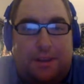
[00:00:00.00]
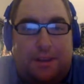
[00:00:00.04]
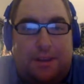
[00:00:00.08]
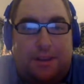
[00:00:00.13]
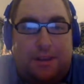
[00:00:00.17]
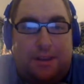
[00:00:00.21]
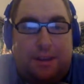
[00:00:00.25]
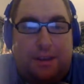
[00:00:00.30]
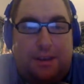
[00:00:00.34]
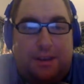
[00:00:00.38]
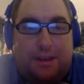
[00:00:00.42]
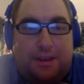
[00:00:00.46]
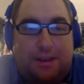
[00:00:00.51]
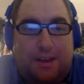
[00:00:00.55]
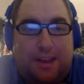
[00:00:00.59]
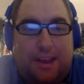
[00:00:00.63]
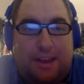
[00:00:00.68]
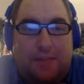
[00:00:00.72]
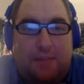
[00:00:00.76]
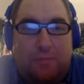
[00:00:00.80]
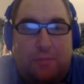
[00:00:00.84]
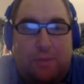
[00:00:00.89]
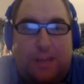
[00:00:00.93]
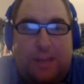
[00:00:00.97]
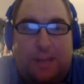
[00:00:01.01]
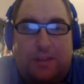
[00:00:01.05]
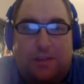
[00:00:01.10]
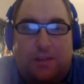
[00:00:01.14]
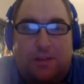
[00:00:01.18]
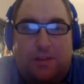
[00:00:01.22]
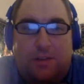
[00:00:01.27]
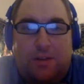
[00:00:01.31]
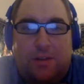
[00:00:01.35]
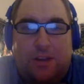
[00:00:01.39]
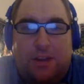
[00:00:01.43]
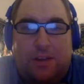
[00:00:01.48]
And Dan
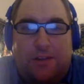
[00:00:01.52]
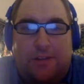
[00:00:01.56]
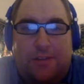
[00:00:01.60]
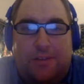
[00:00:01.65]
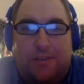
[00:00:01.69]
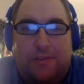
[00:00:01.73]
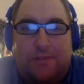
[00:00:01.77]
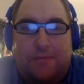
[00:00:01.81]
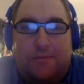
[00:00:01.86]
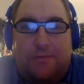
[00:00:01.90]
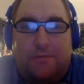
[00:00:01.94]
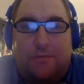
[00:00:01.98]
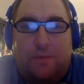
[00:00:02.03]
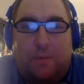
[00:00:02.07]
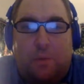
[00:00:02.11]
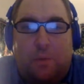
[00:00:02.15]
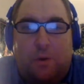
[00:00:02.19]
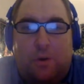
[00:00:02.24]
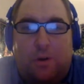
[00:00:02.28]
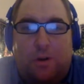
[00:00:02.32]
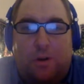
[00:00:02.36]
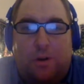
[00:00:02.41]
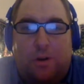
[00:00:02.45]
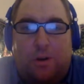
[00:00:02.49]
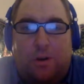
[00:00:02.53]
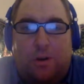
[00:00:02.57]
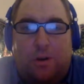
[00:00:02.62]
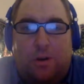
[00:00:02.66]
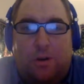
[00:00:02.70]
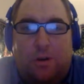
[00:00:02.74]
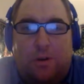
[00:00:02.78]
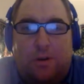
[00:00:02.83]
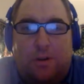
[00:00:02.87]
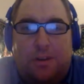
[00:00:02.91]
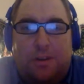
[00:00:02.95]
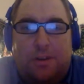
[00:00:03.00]
Winkler gives up 4
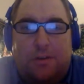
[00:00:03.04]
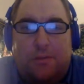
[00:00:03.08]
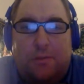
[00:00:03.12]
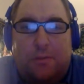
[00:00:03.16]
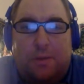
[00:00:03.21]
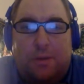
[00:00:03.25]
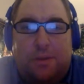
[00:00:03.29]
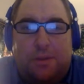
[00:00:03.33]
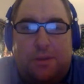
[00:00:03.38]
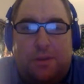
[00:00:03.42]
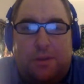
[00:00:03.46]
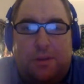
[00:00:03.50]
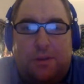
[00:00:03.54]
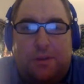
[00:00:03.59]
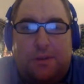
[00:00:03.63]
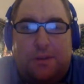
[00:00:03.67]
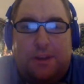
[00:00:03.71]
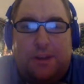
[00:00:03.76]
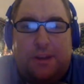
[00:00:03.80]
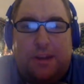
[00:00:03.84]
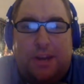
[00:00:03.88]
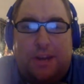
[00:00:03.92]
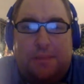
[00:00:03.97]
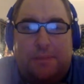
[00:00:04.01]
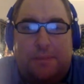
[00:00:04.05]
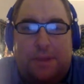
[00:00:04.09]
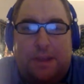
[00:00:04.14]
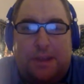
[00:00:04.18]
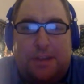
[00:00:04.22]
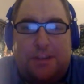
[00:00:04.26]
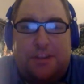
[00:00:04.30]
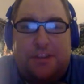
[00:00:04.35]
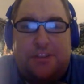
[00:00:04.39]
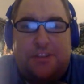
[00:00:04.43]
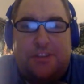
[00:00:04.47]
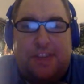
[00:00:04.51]
earned in 1/3 of an inning
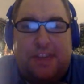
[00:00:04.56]
pitched.